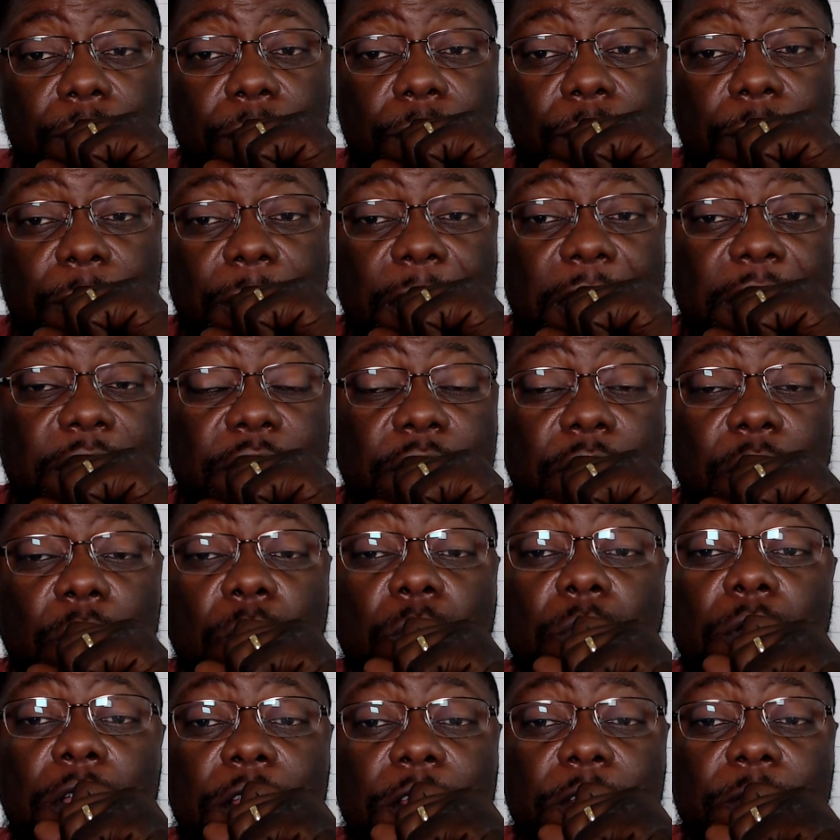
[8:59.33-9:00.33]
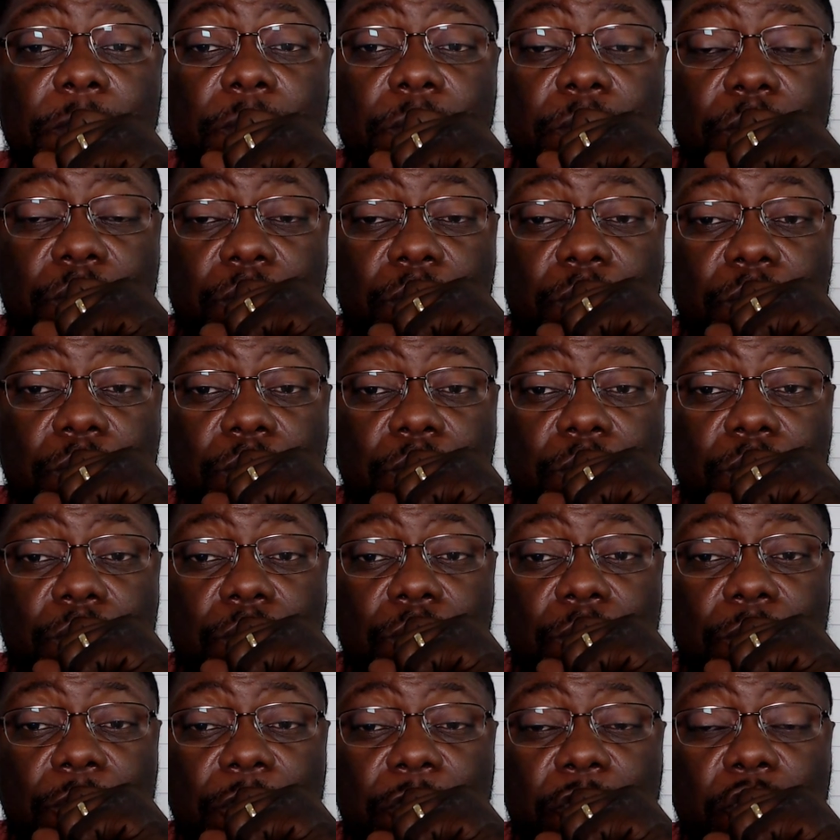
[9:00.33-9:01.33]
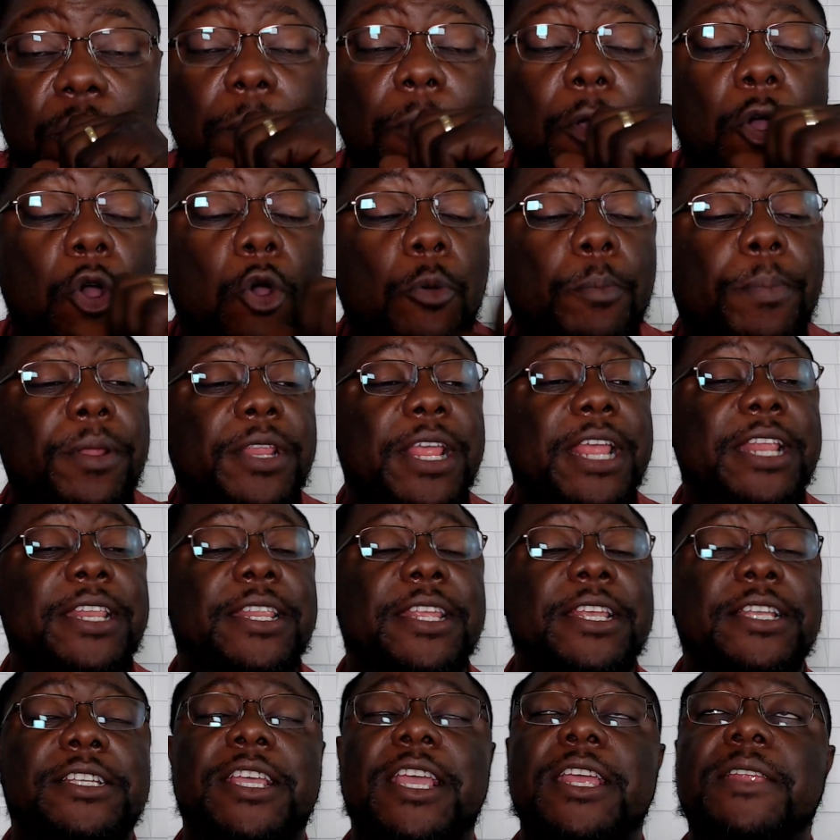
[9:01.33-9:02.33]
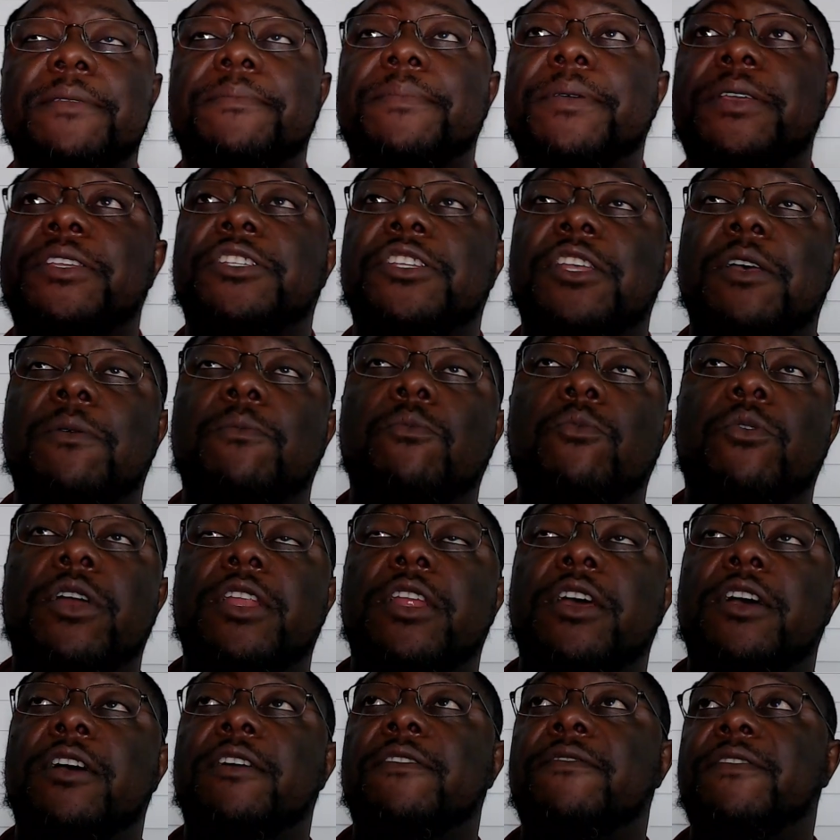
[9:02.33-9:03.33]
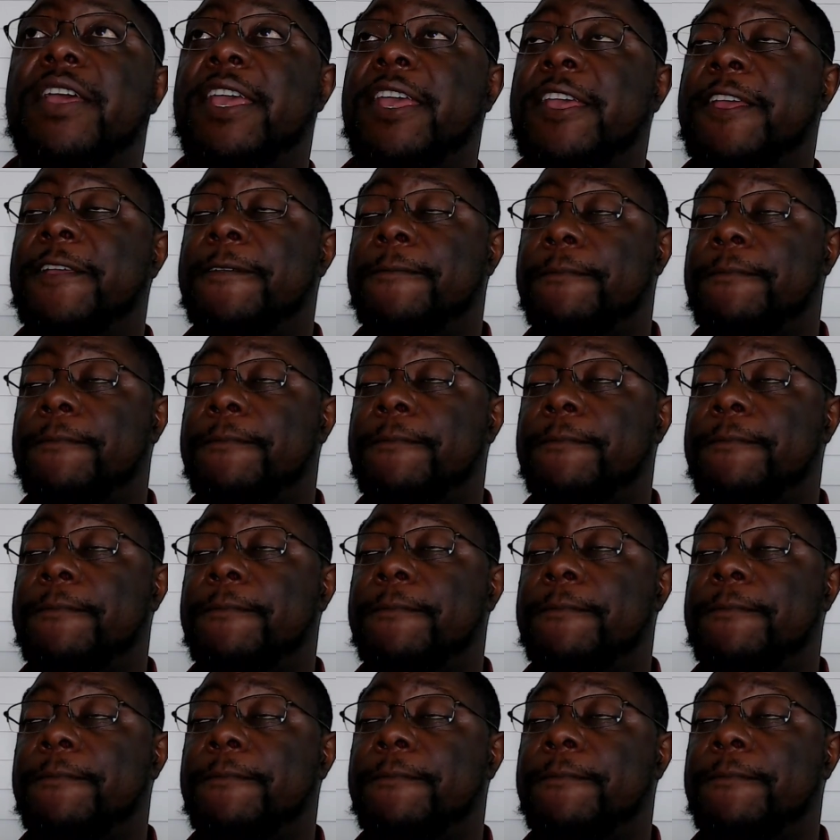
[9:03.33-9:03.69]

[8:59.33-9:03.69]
and so on. So I'm hoping that this can be somewhat of a